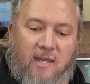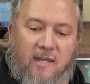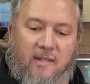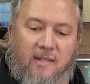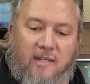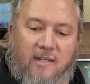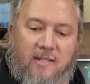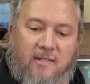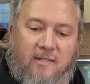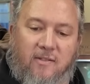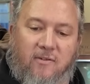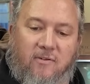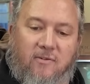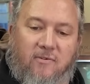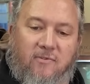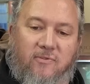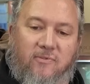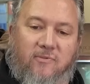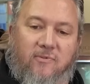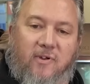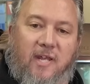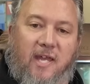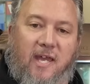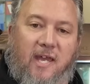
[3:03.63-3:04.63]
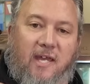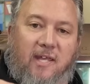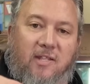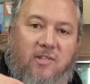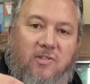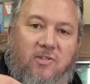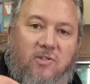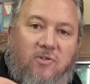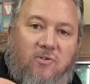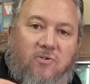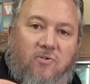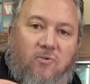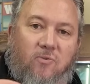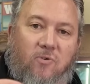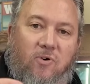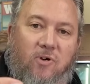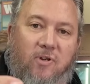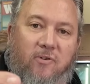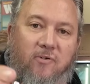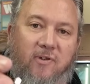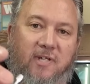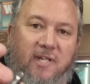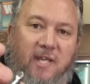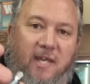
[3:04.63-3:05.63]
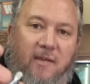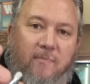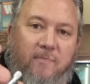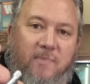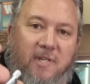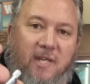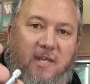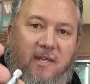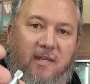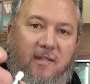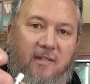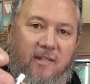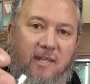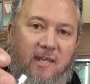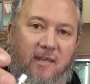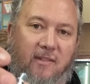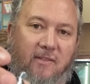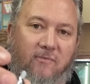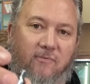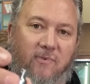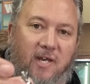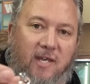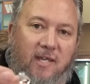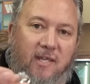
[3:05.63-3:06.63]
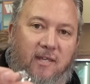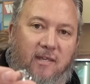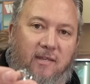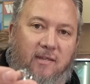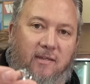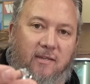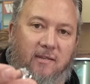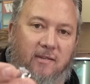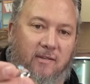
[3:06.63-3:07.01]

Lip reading: And this little 3/8 to 1/4 adapter the other way.